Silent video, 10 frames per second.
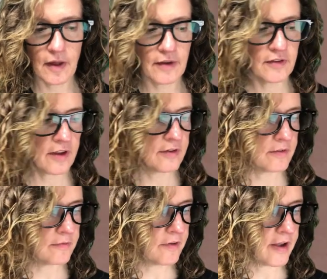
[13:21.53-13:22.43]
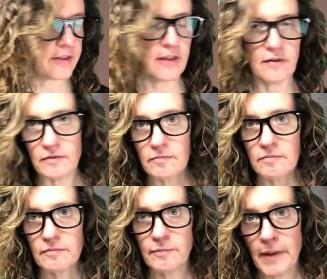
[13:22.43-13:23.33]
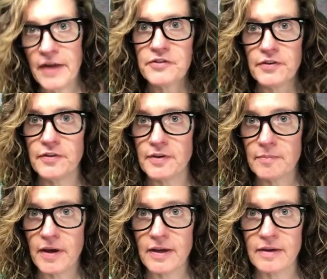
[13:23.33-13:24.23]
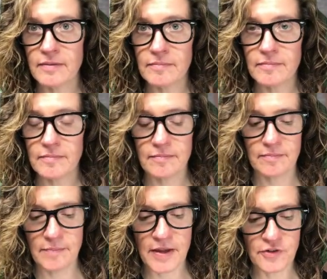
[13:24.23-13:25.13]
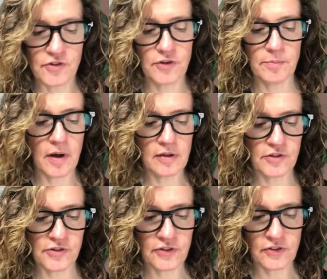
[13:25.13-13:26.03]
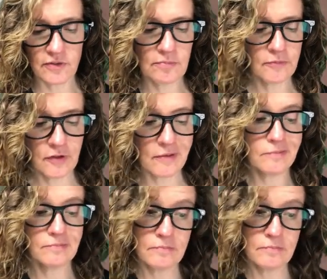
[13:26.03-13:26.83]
tend to find that matches in my mainstream polishes. So,